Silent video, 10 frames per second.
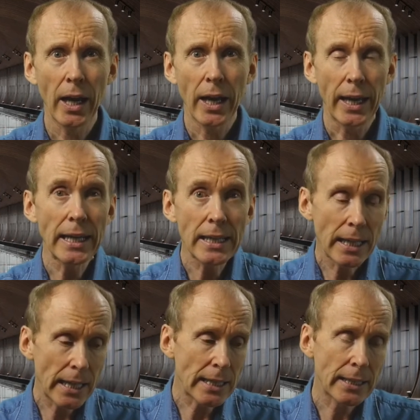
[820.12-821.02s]
It
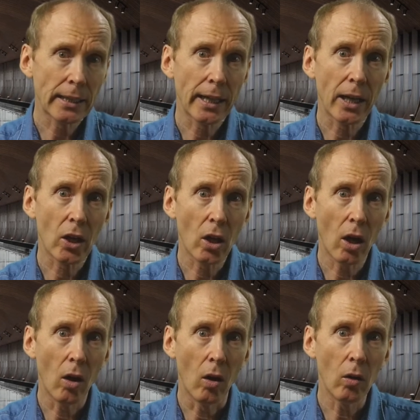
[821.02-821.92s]
needs to let
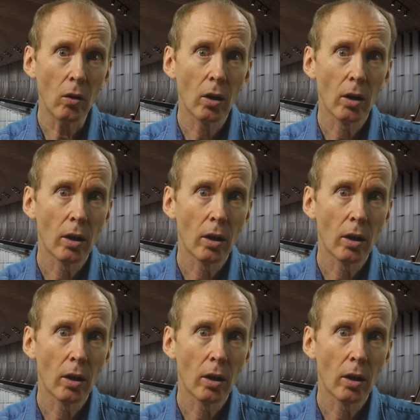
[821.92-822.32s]
go.